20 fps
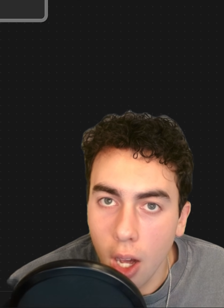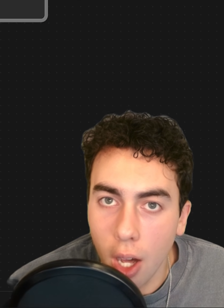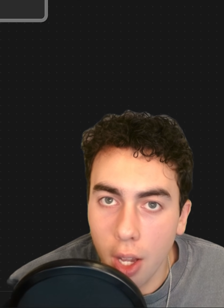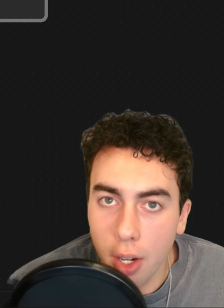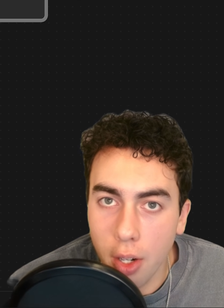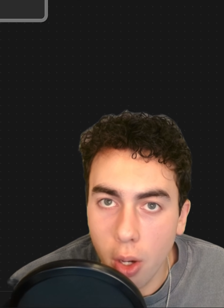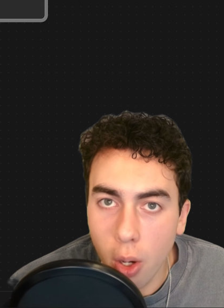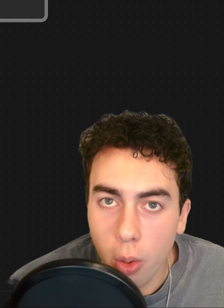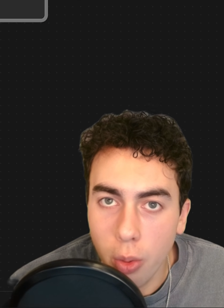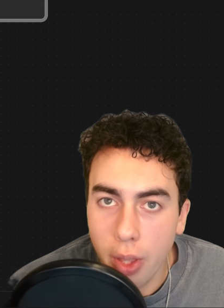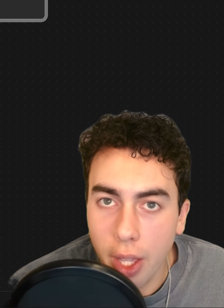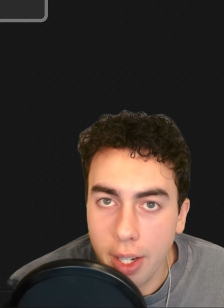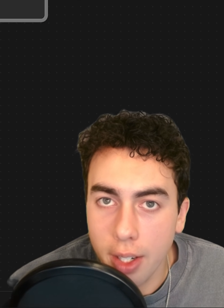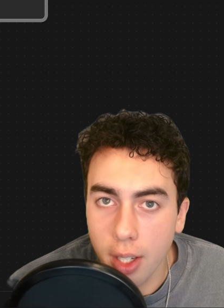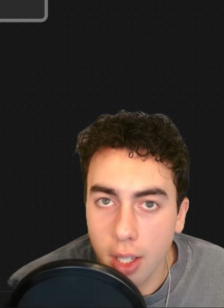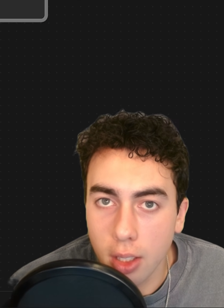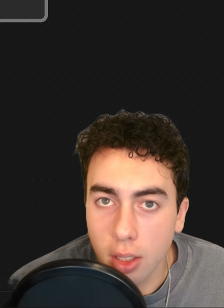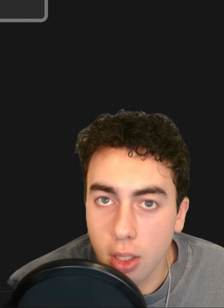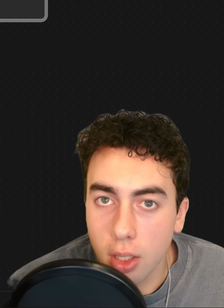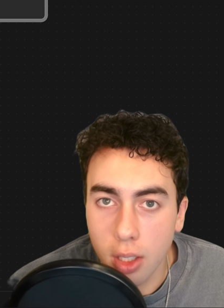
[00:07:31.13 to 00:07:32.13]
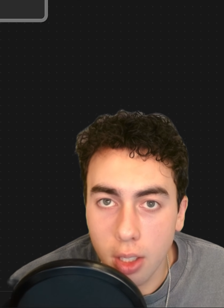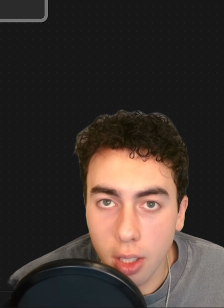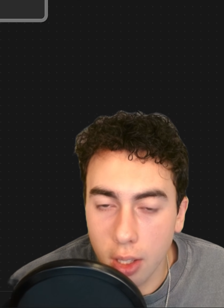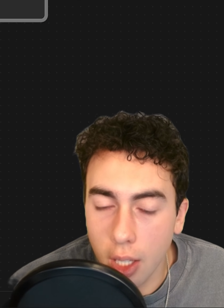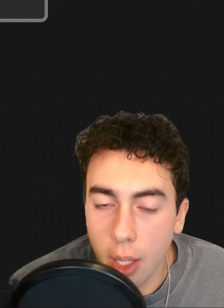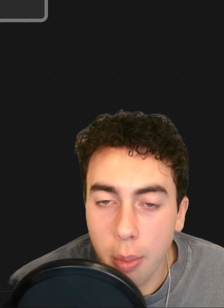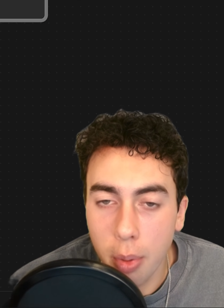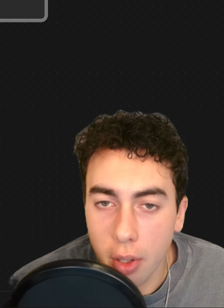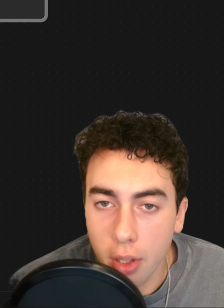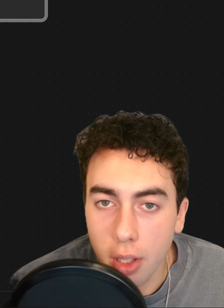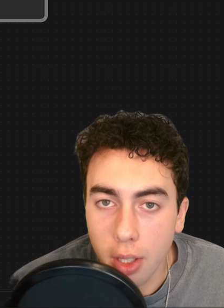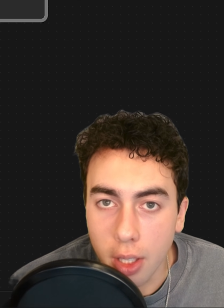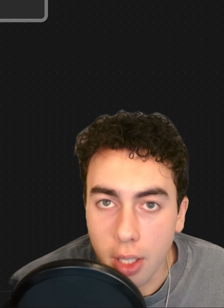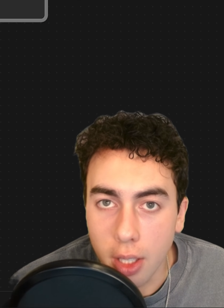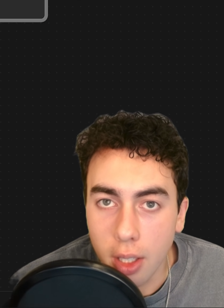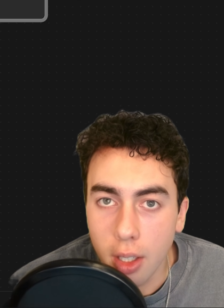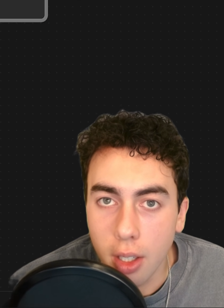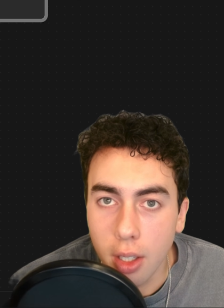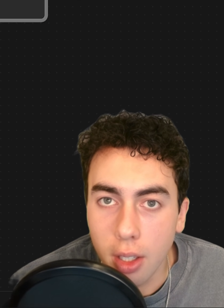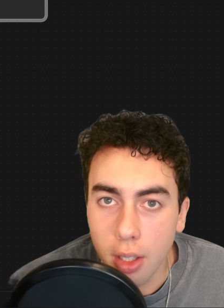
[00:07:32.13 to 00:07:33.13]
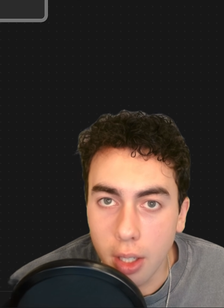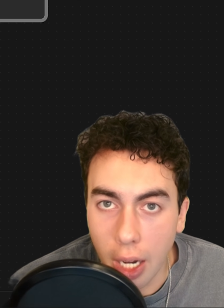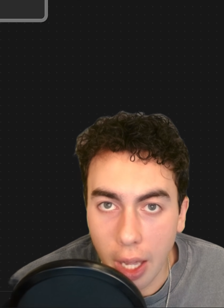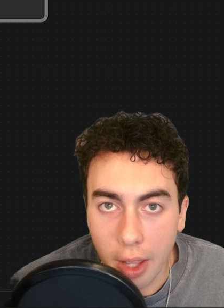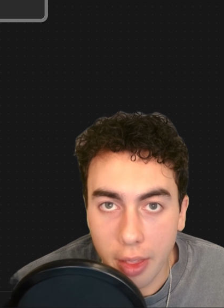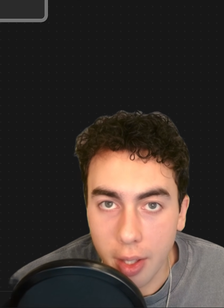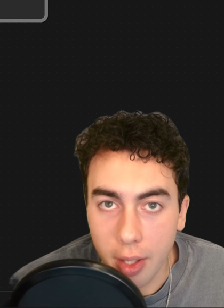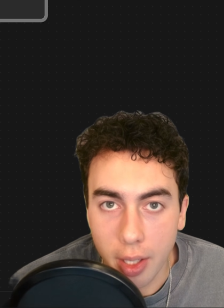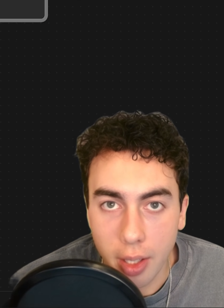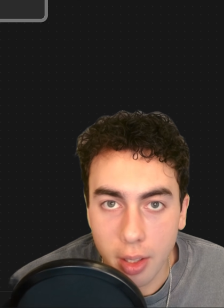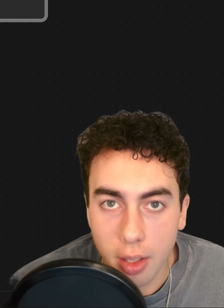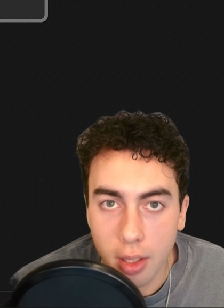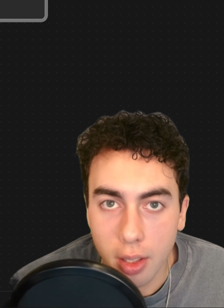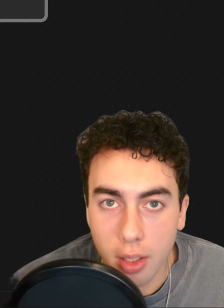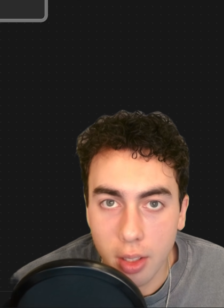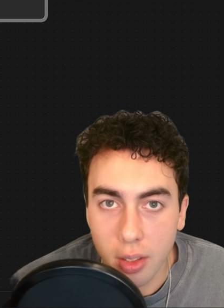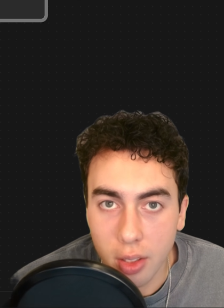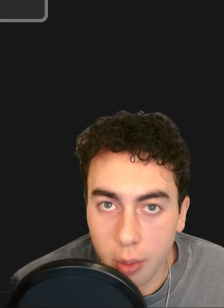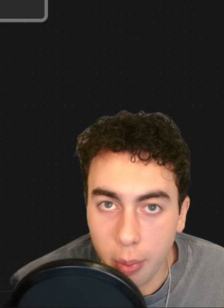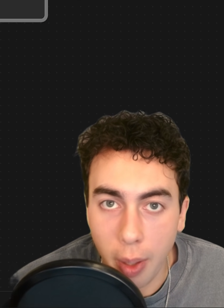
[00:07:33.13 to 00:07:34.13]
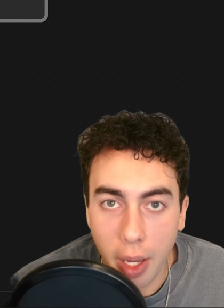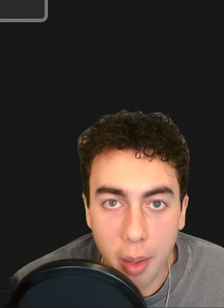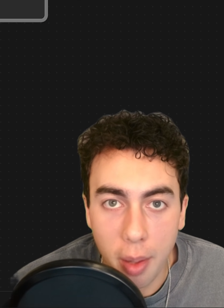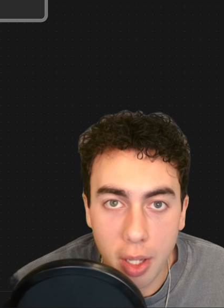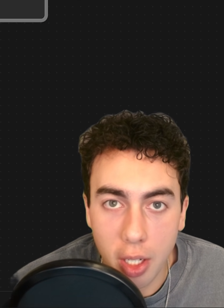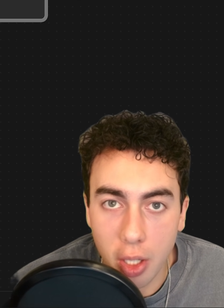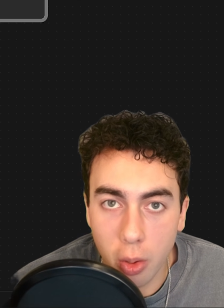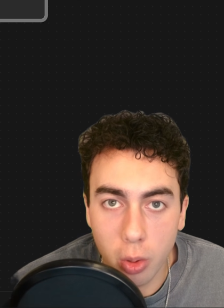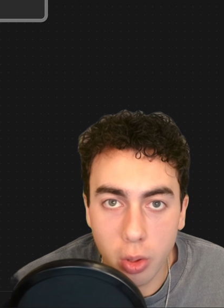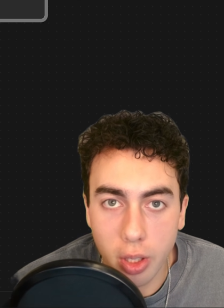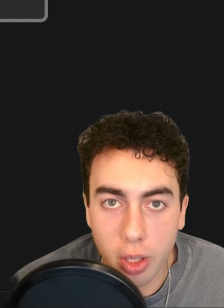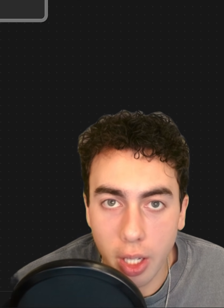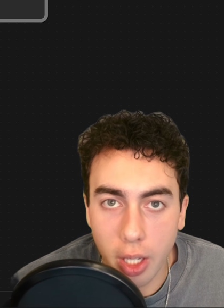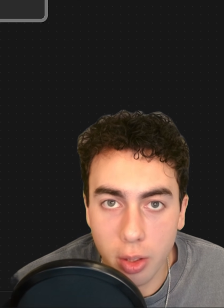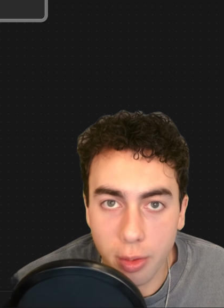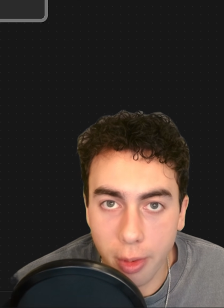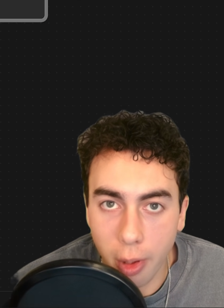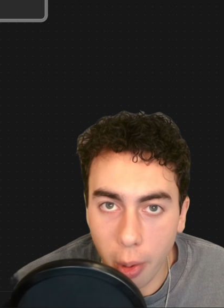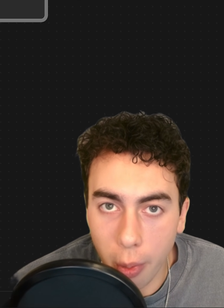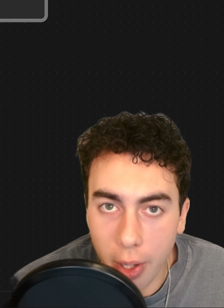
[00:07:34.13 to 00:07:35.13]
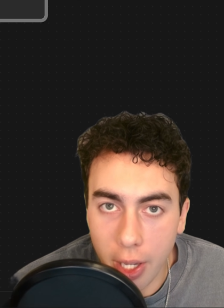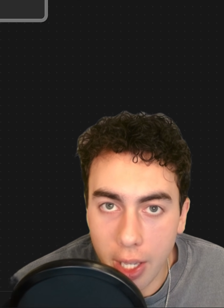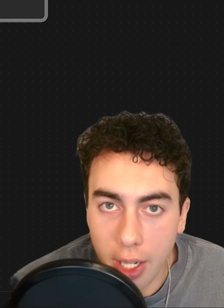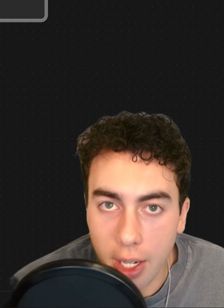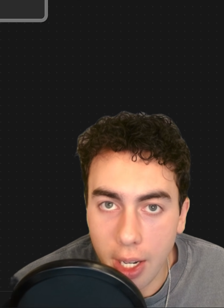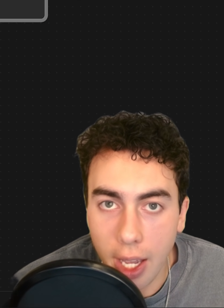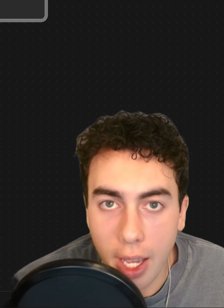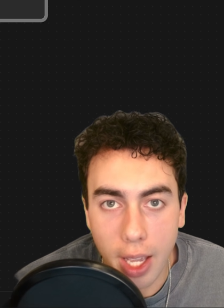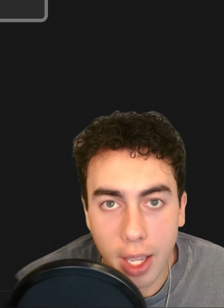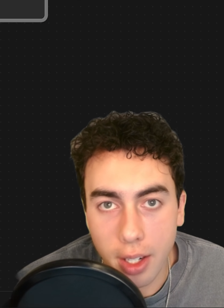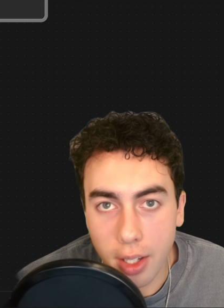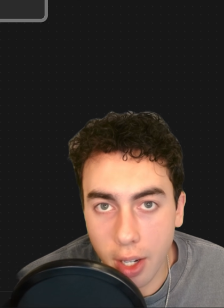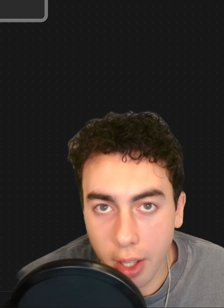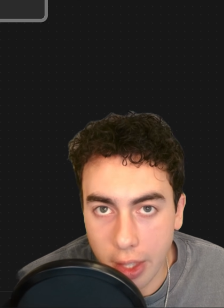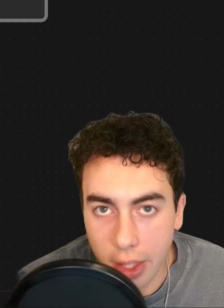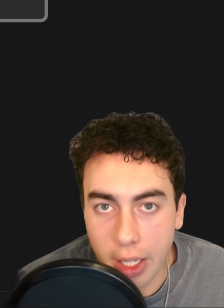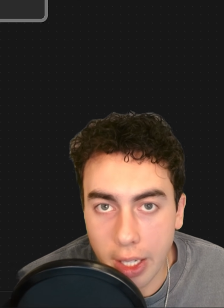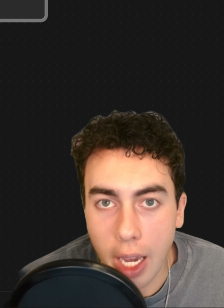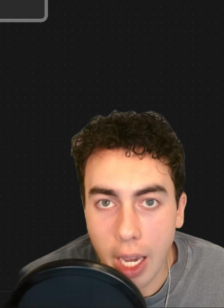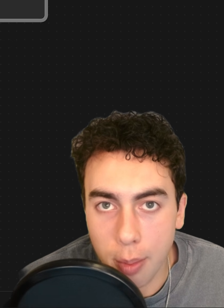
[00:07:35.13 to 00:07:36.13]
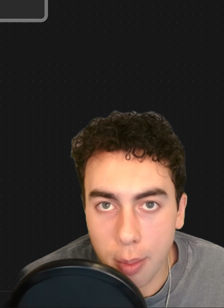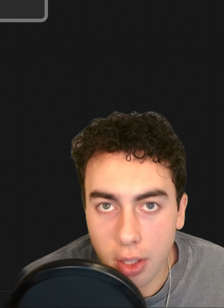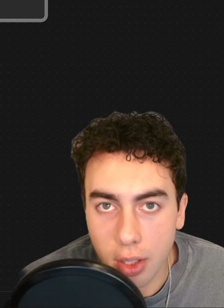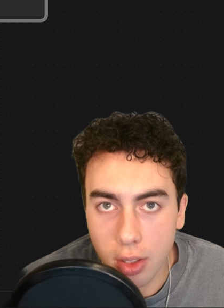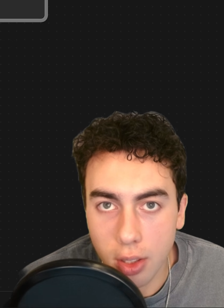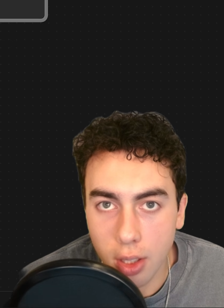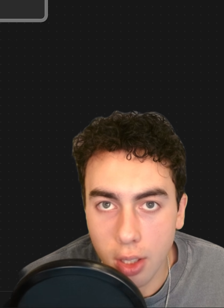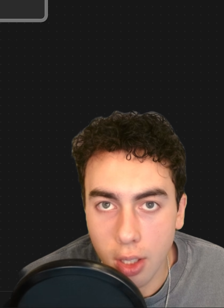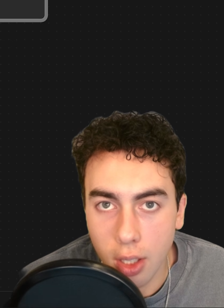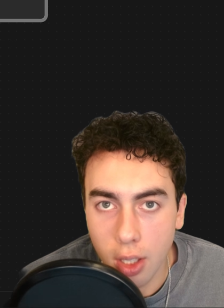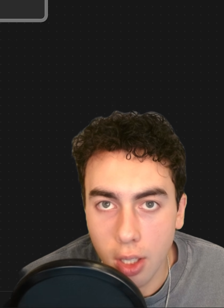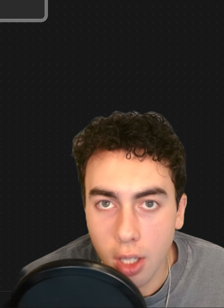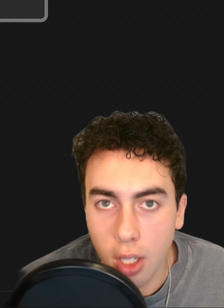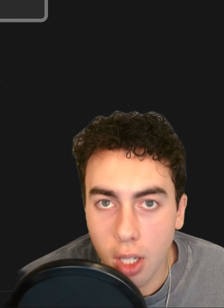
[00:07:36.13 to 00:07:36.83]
A node that does deliberately nothing. Spam and newsletters flow in and nothing happens.